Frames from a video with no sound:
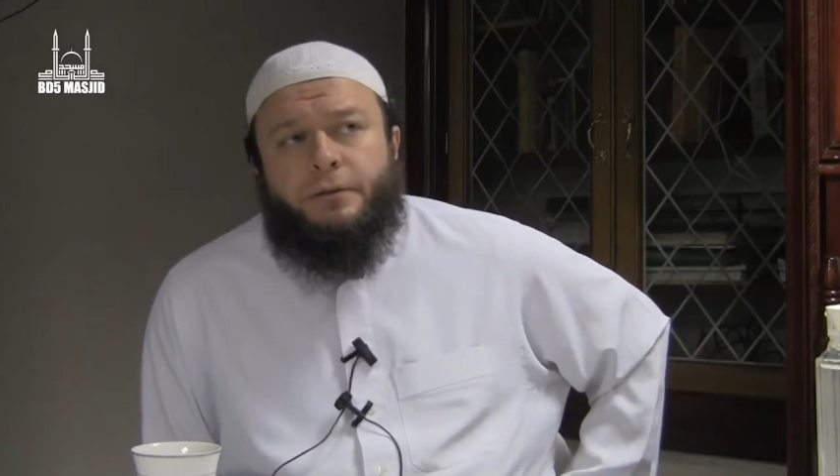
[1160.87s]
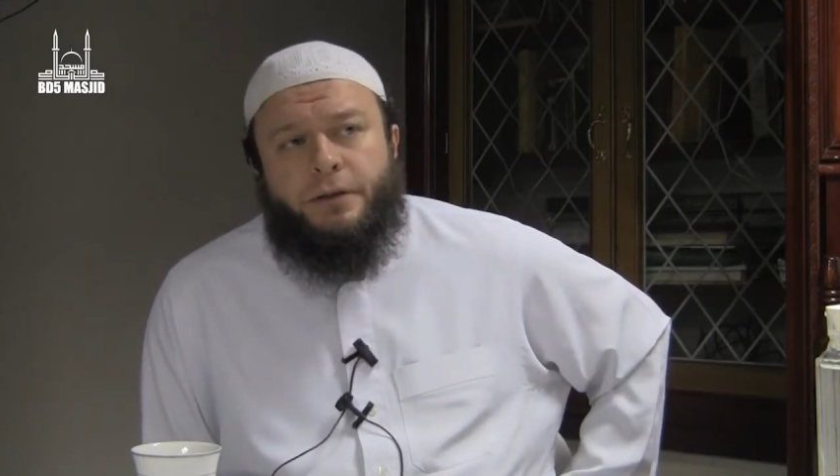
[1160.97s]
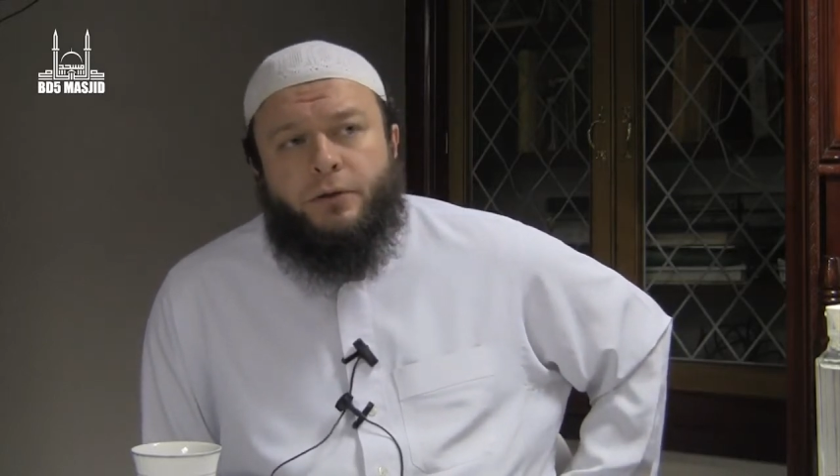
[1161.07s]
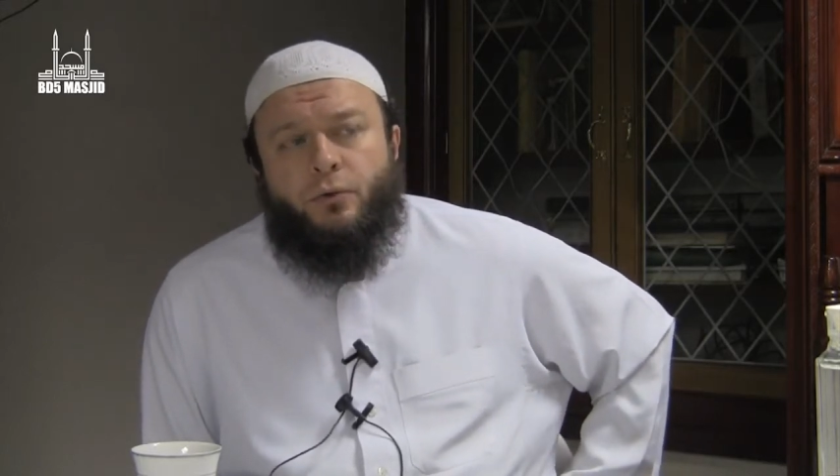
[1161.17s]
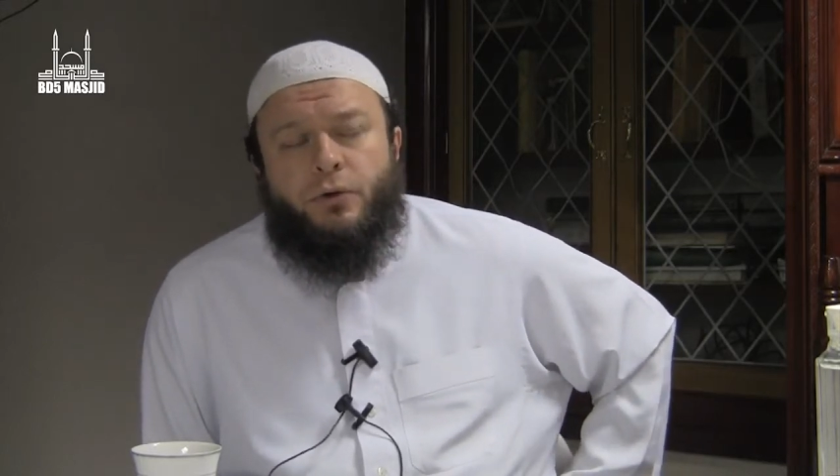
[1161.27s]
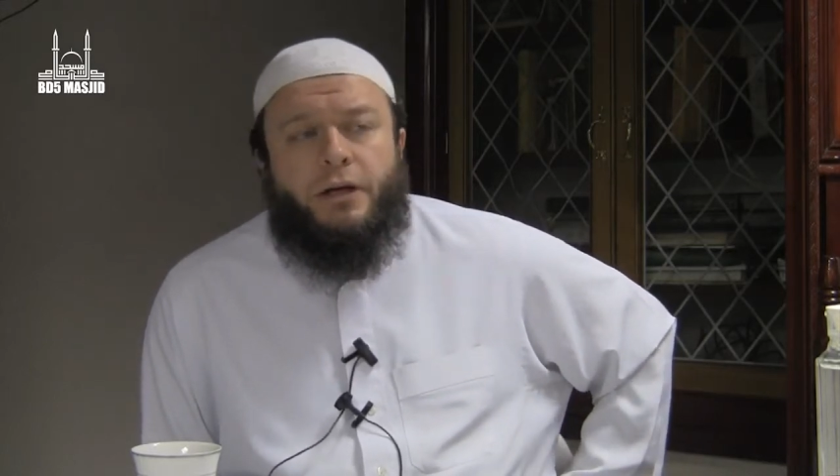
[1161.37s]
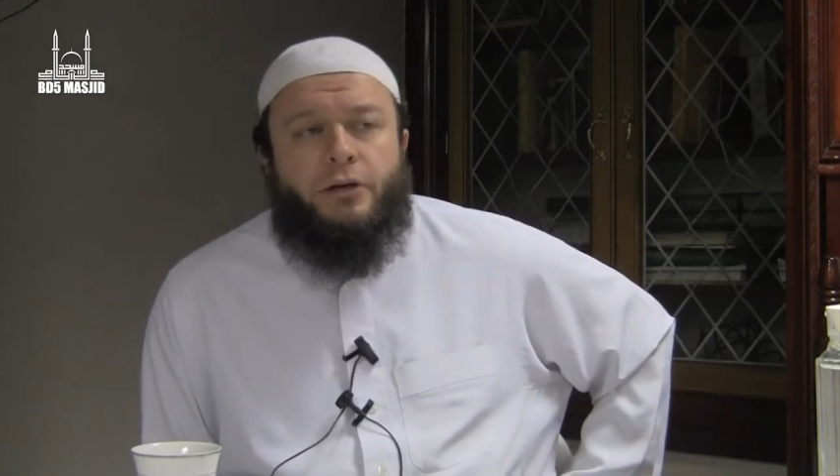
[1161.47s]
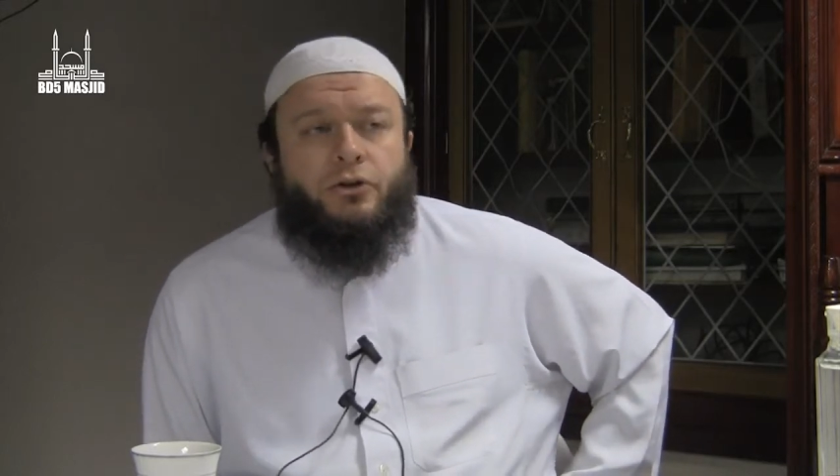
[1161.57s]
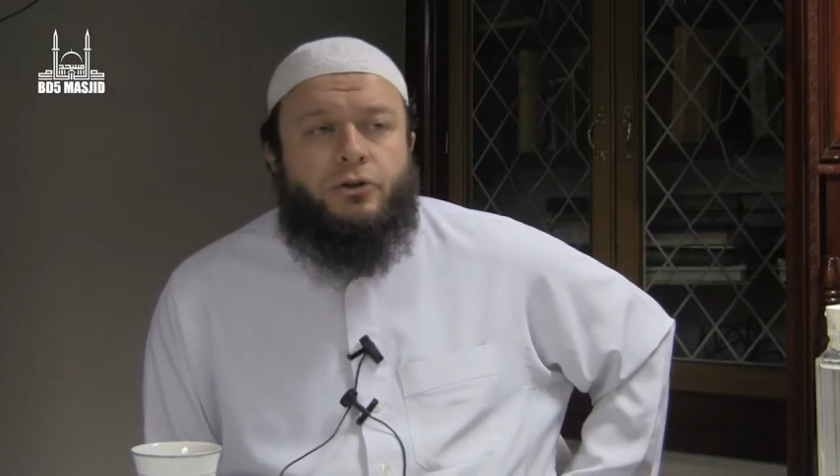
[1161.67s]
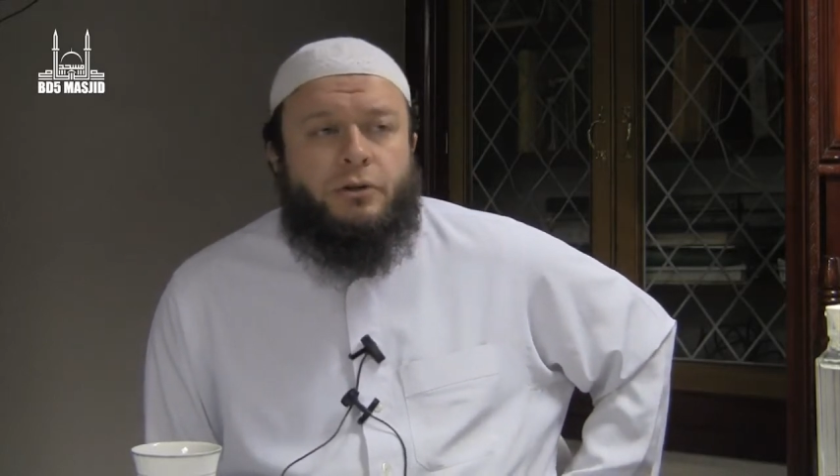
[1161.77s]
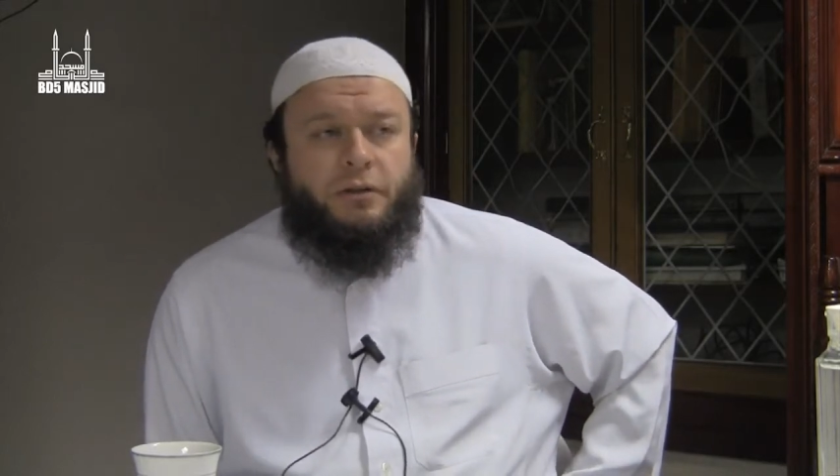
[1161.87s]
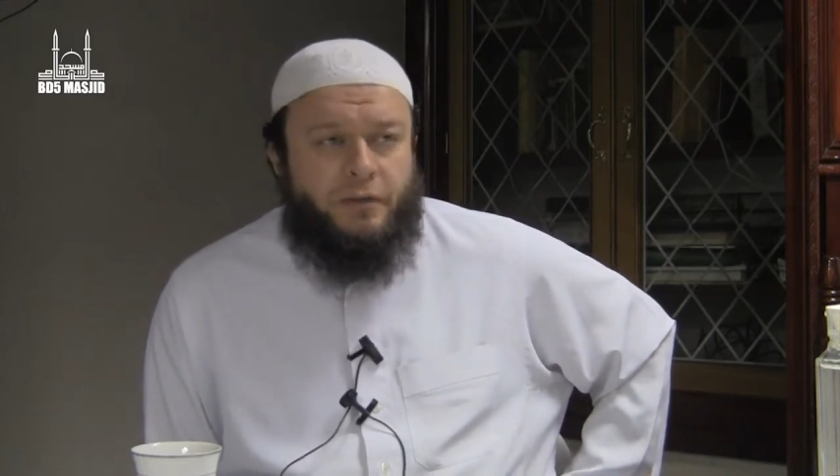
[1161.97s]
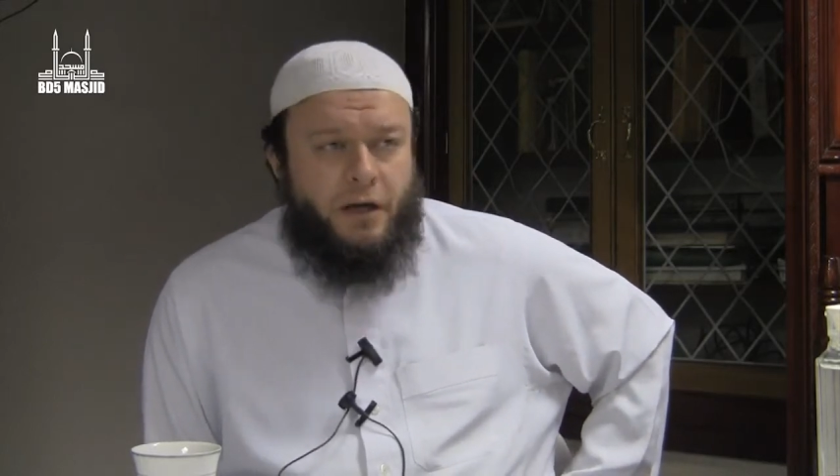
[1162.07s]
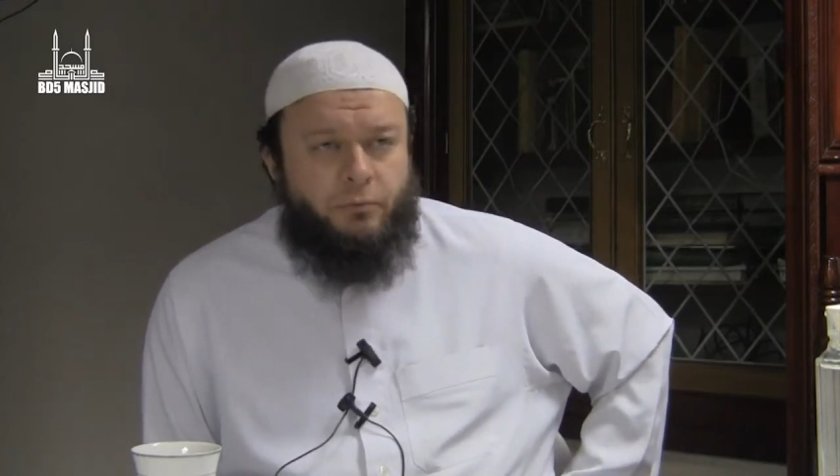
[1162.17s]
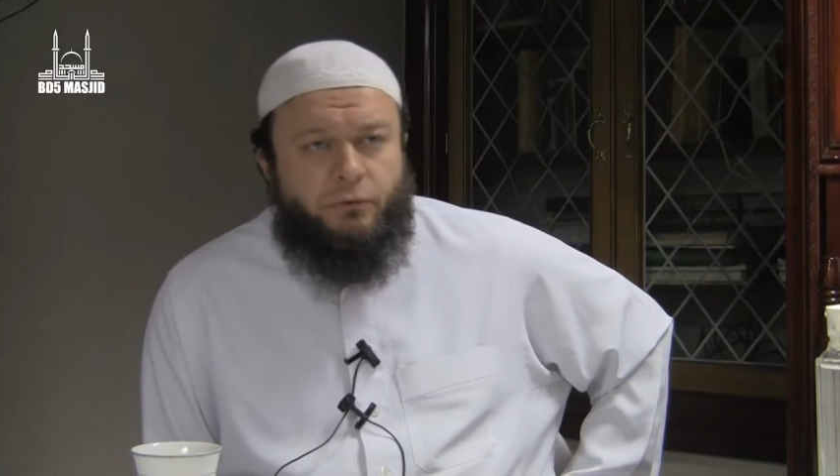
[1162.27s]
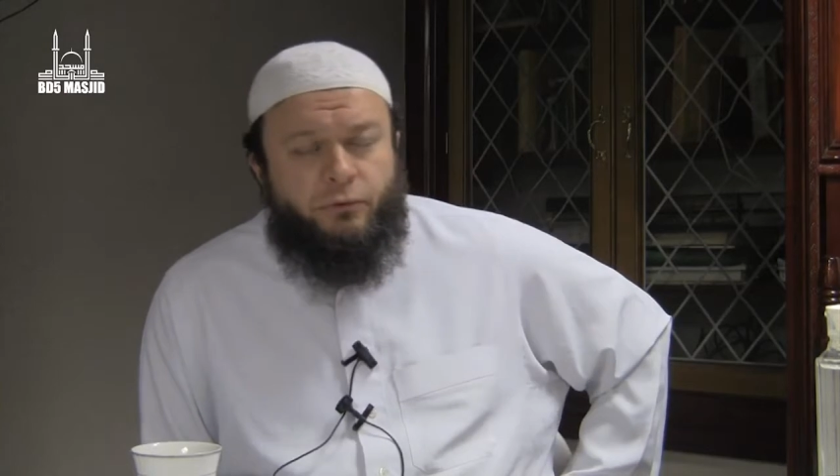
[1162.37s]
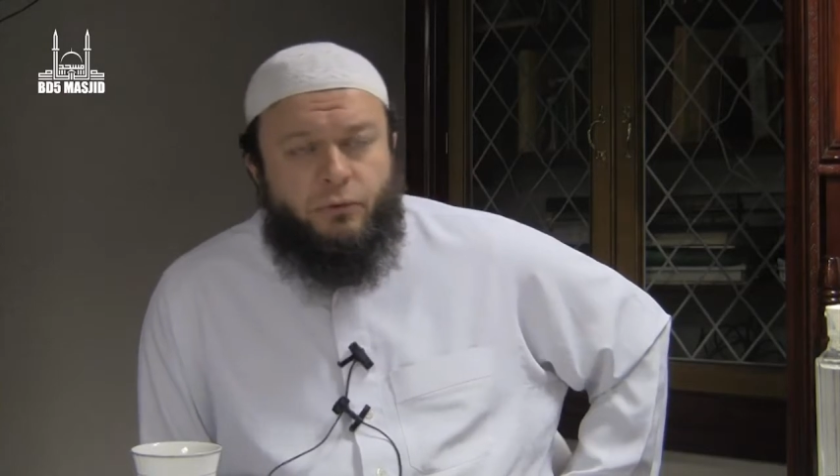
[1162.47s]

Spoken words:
the Quraysh, the tribe of